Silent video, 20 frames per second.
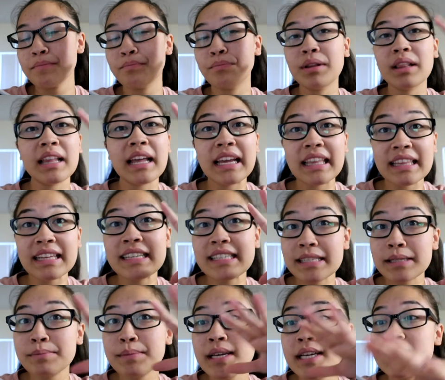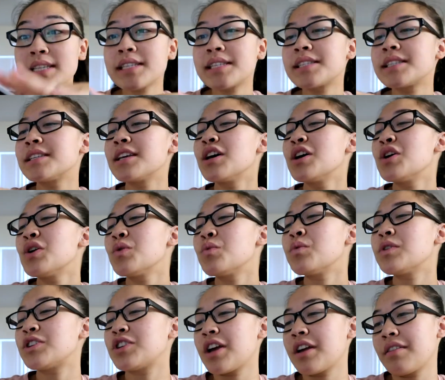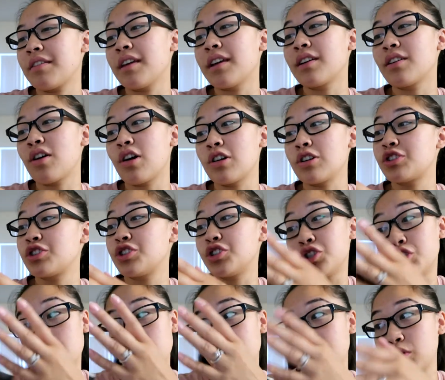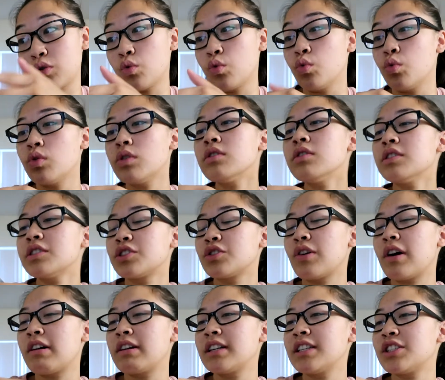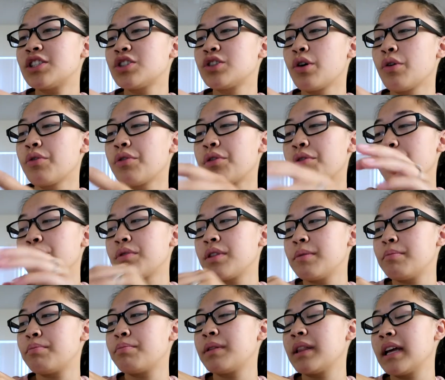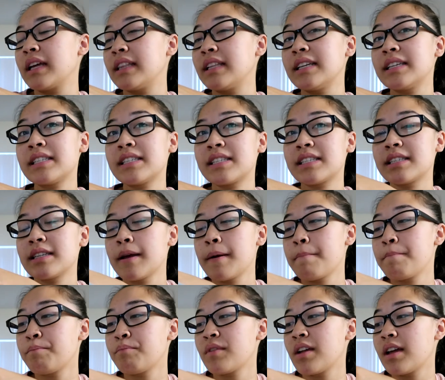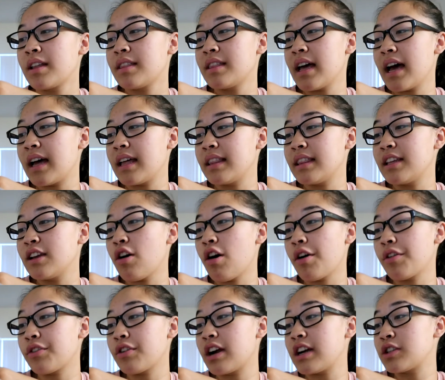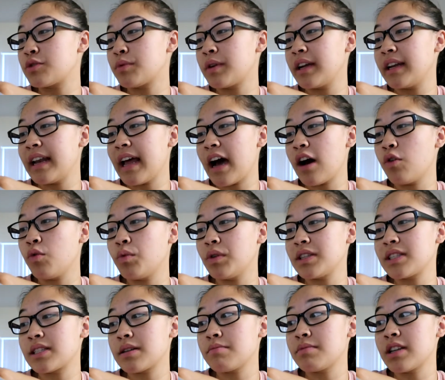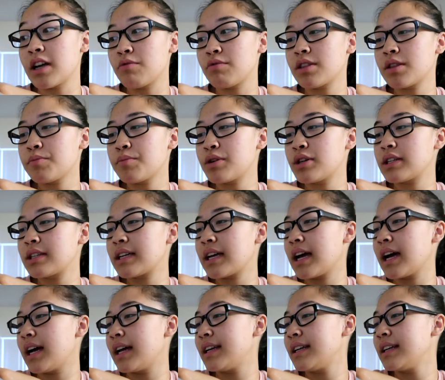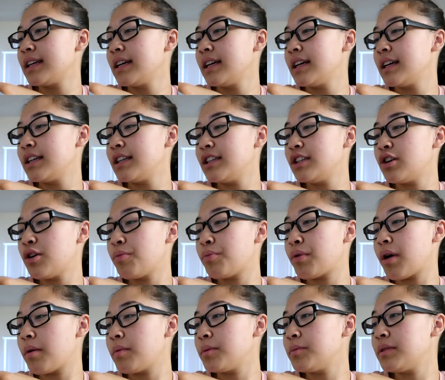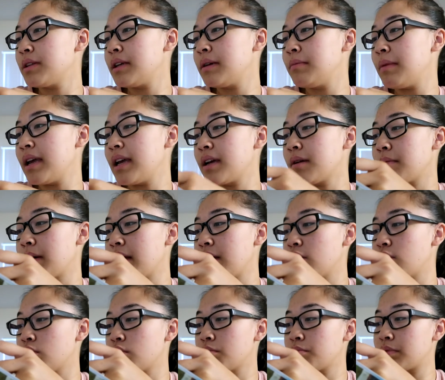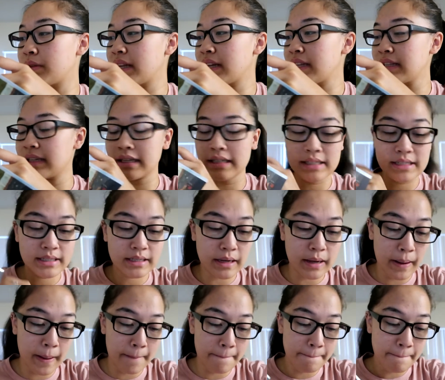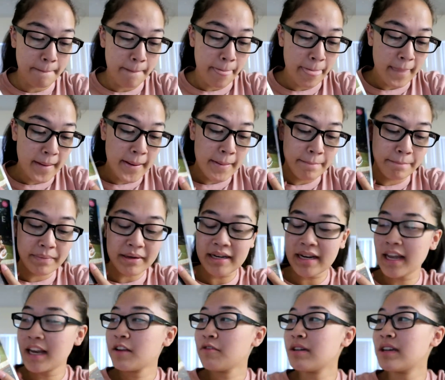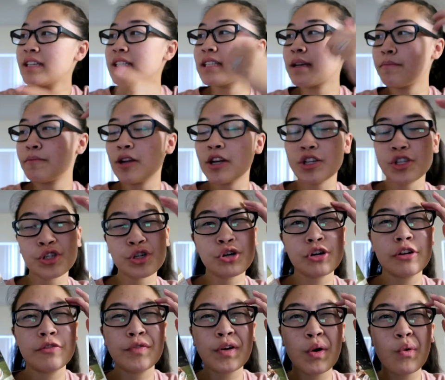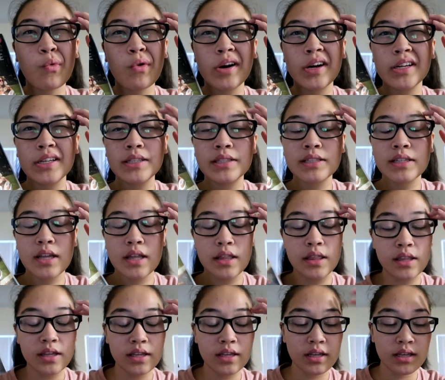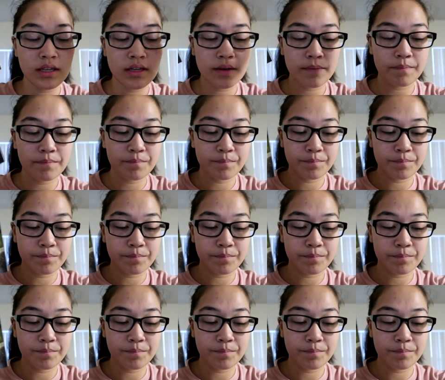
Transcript: playlist mix, which I think are super cool. So I'll need to go through the playlists that the author has written out once I'm done with the book and, you know, probably make my own playlist. But anyways, I'm not sure if I want the